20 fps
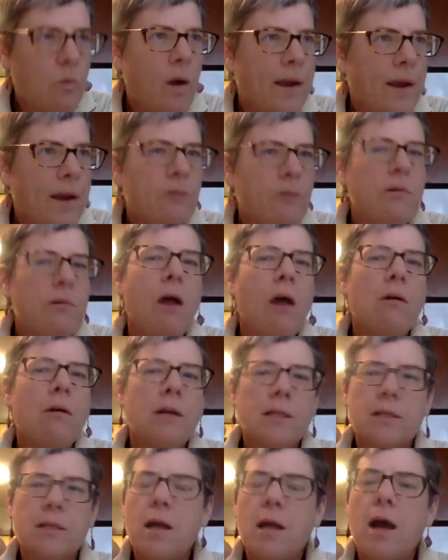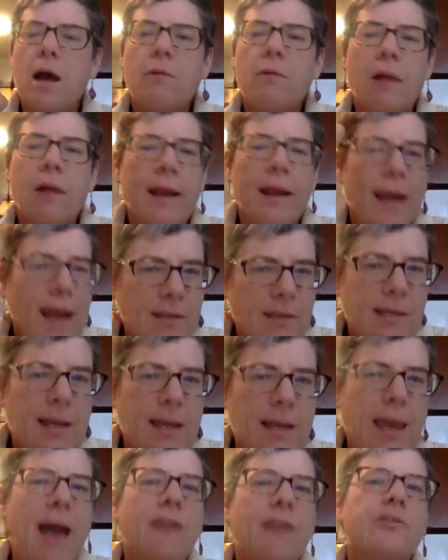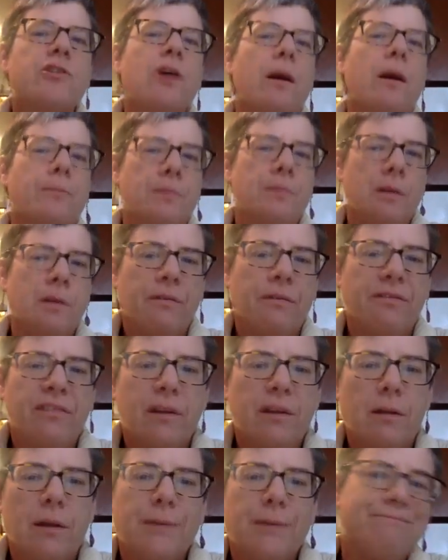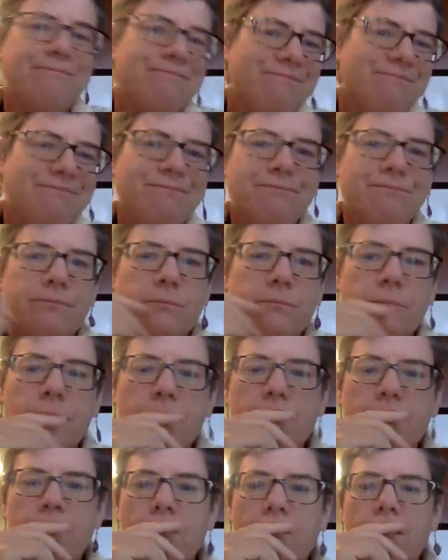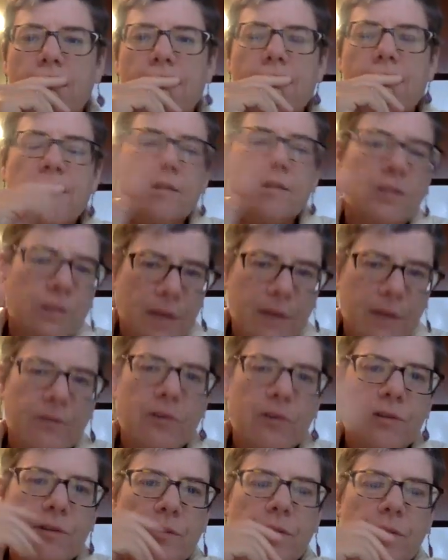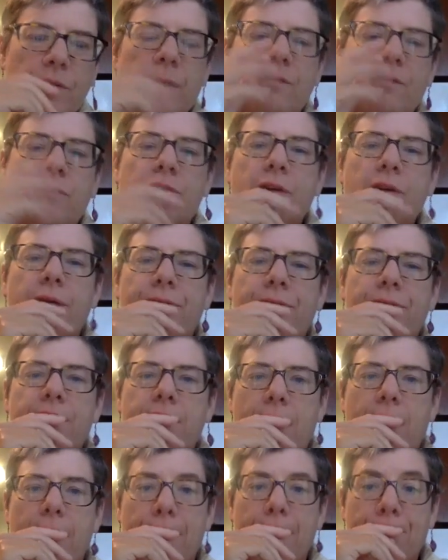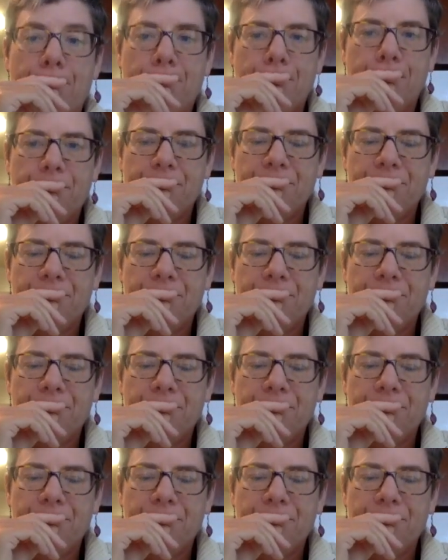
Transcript: why it's not right has to catch up to the feeling. So give yourself the time.